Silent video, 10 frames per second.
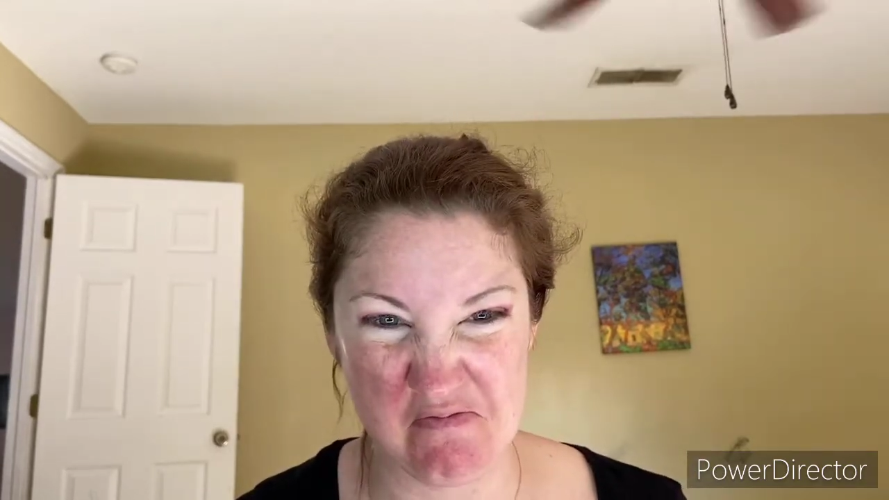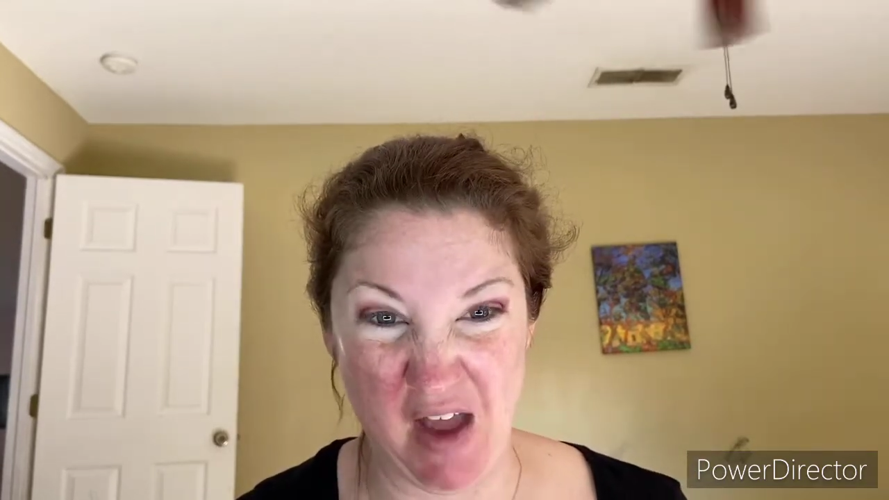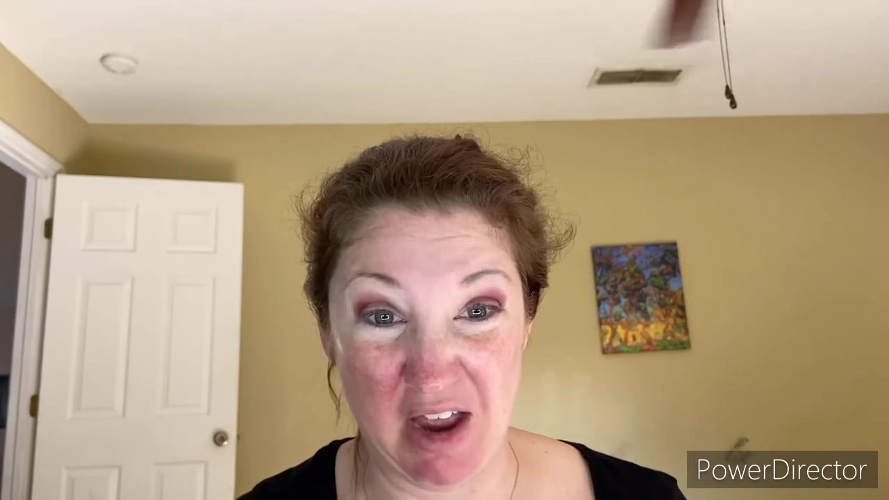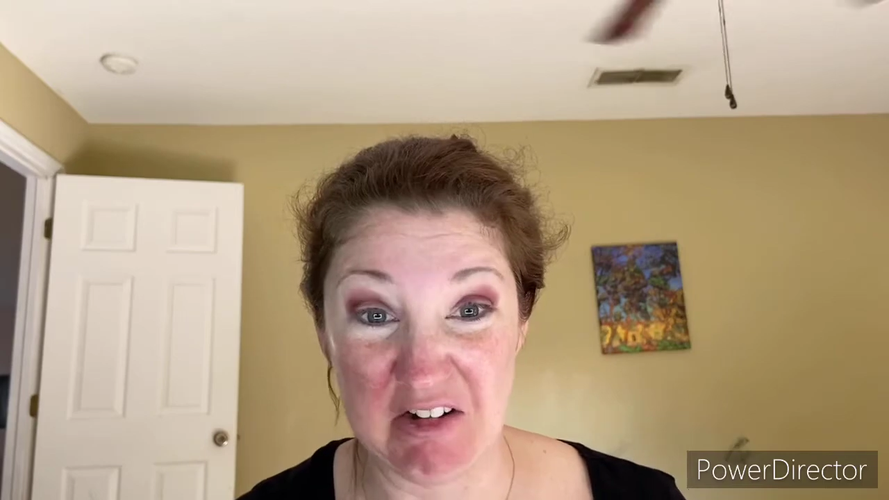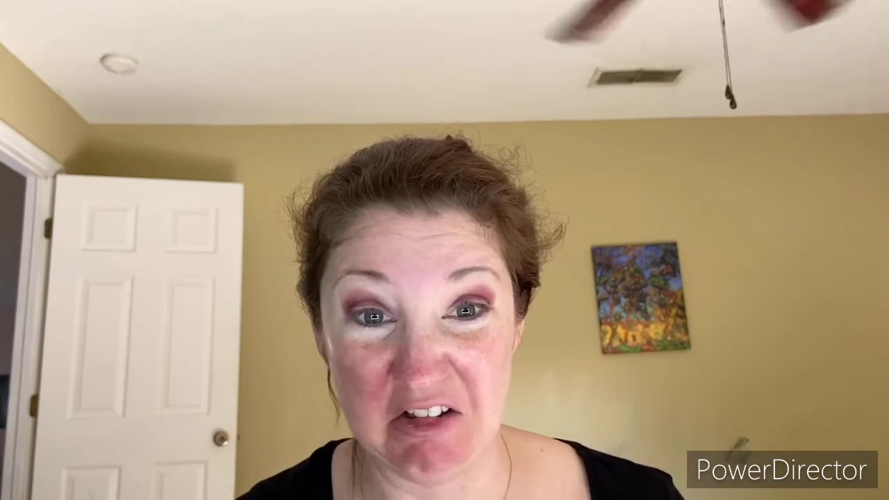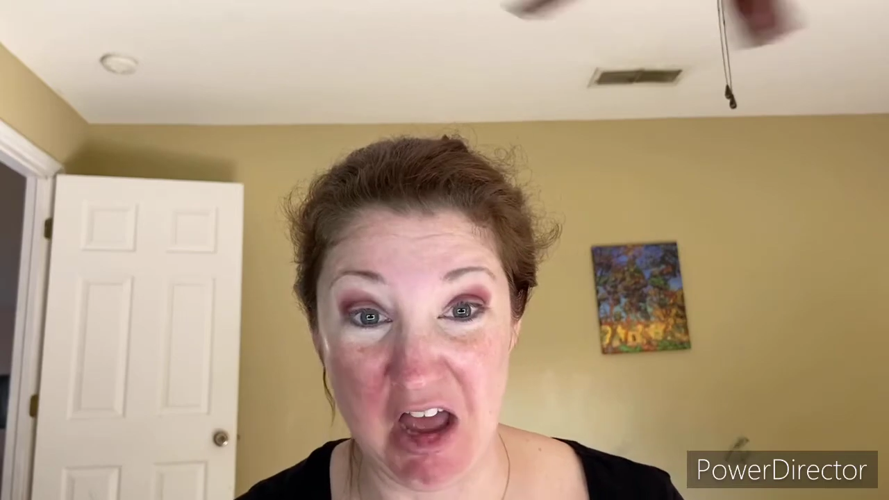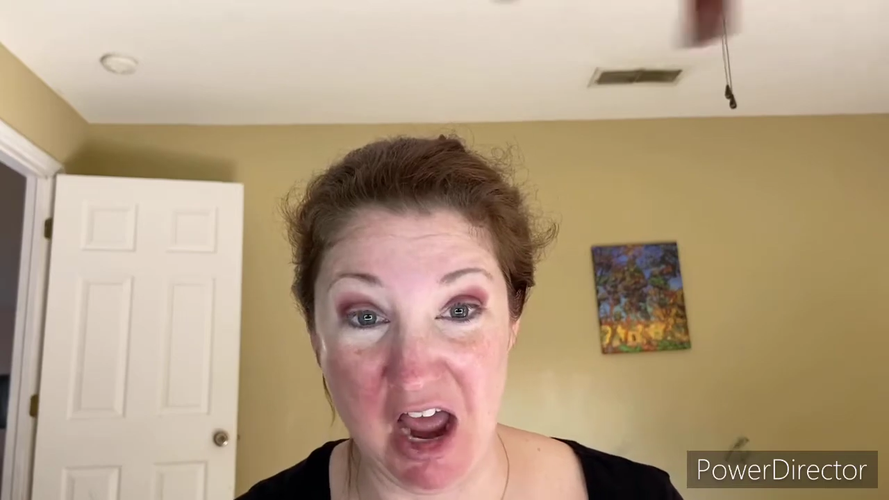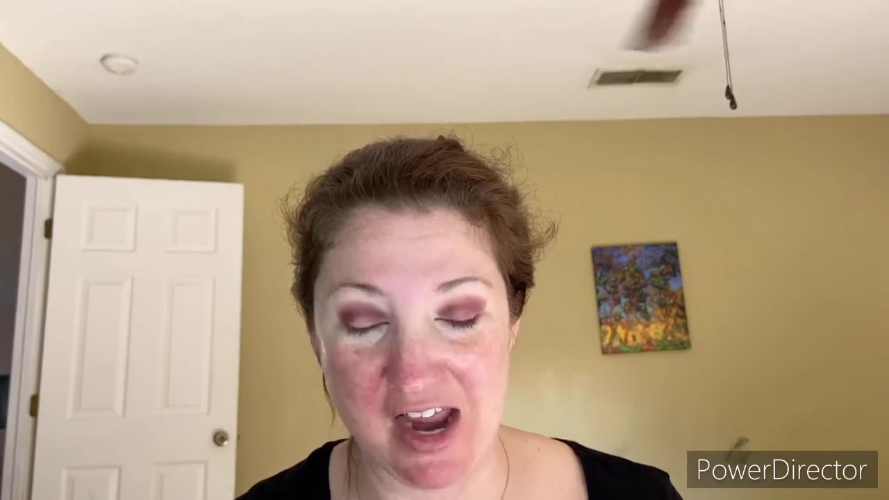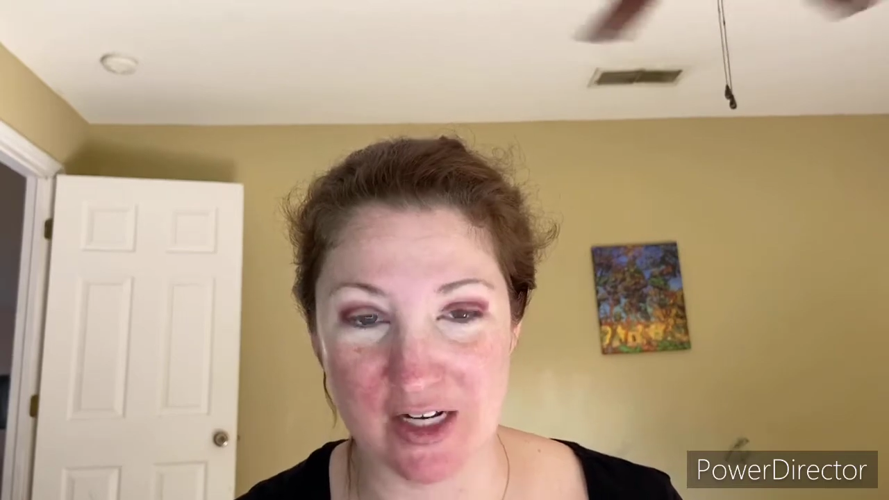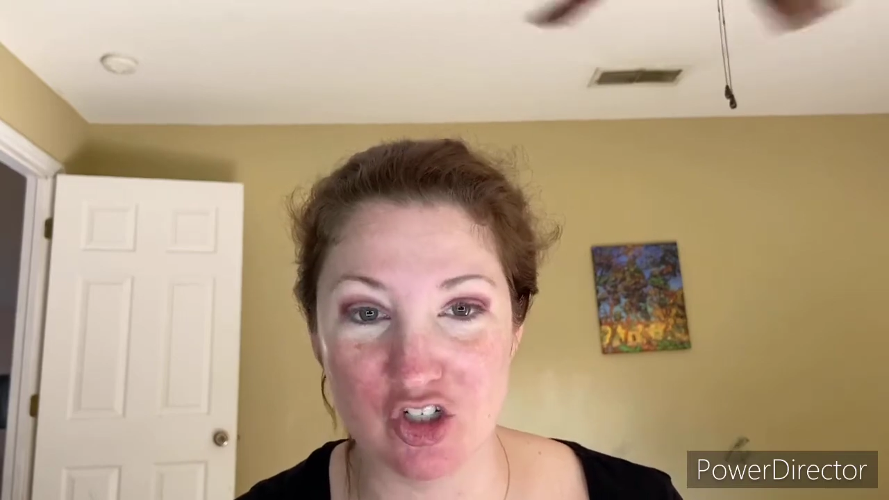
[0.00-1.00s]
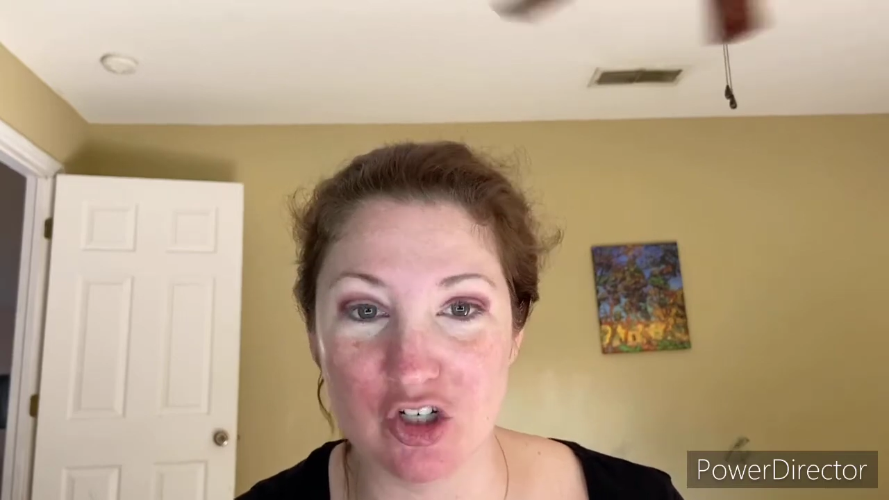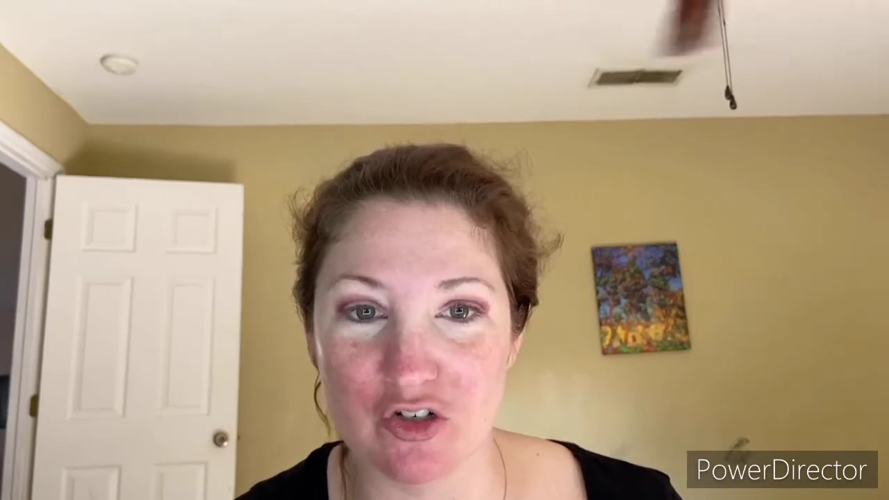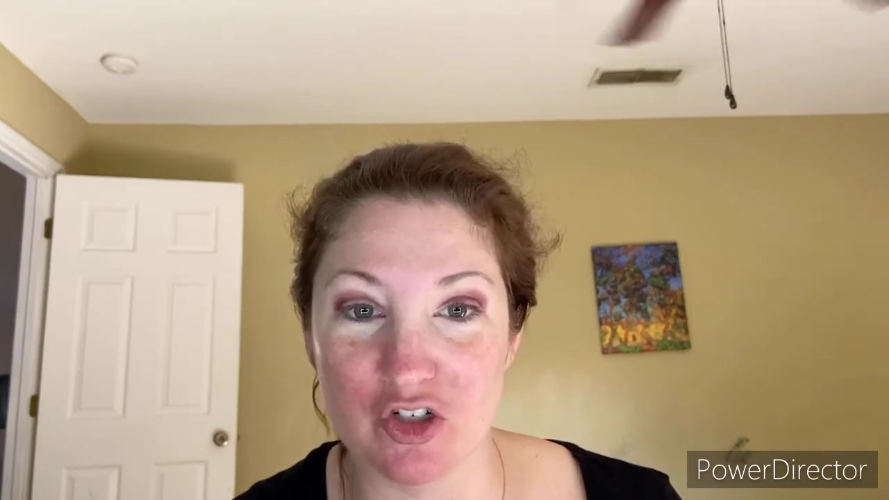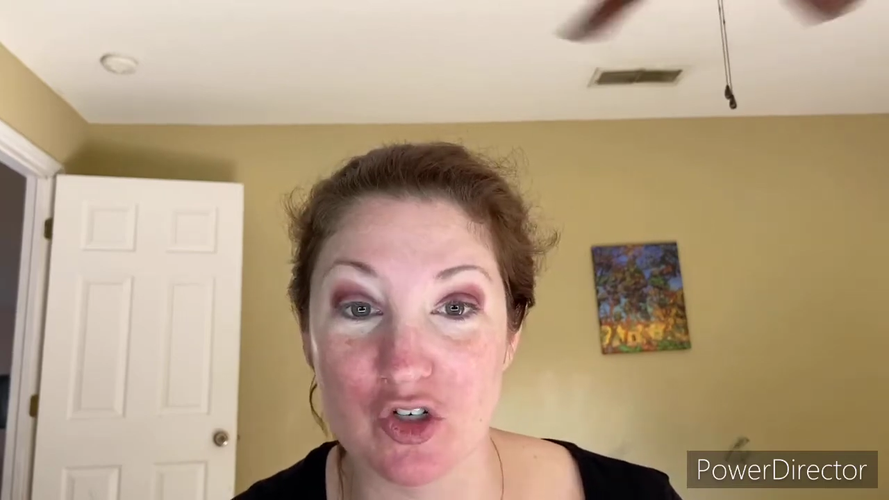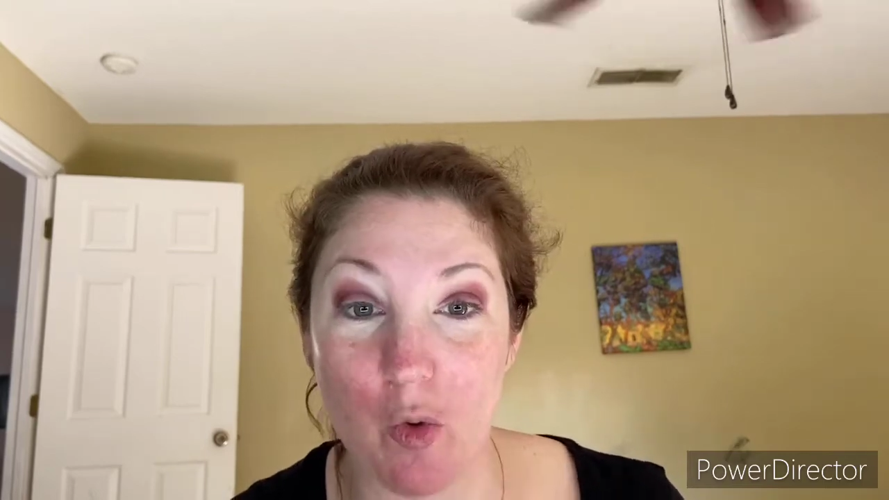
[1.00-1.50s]
Not gonna lie,
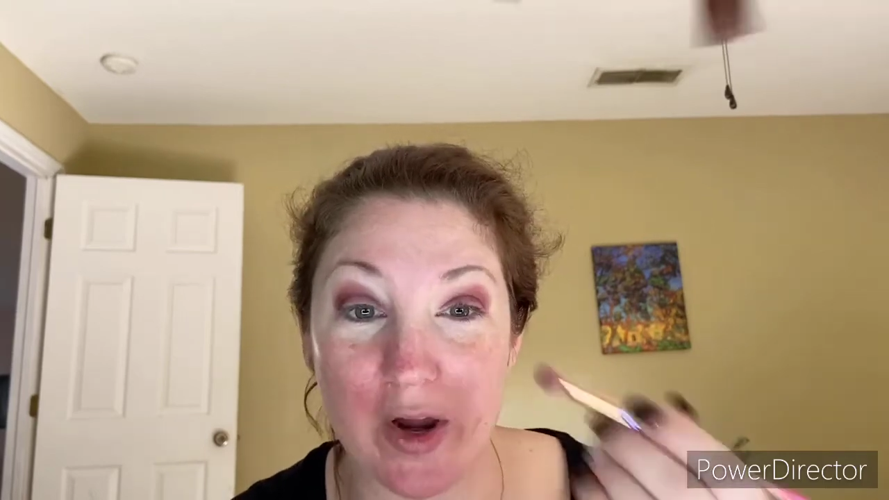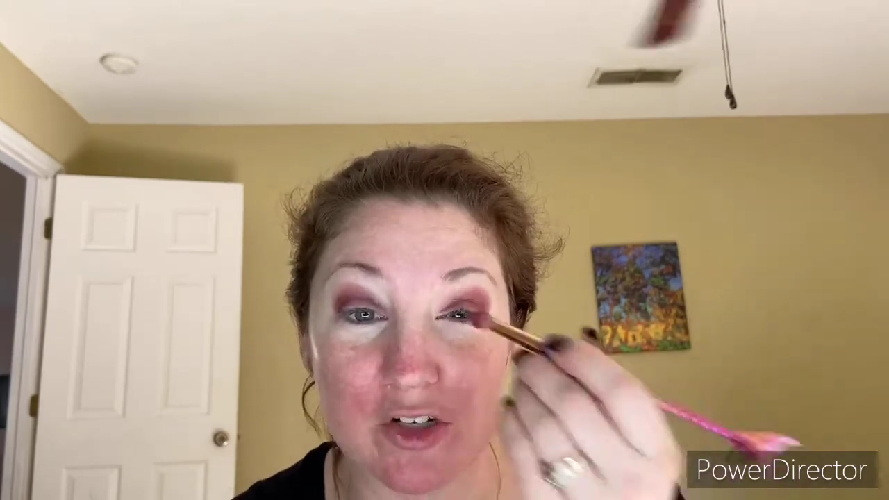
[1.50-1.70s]
children's toy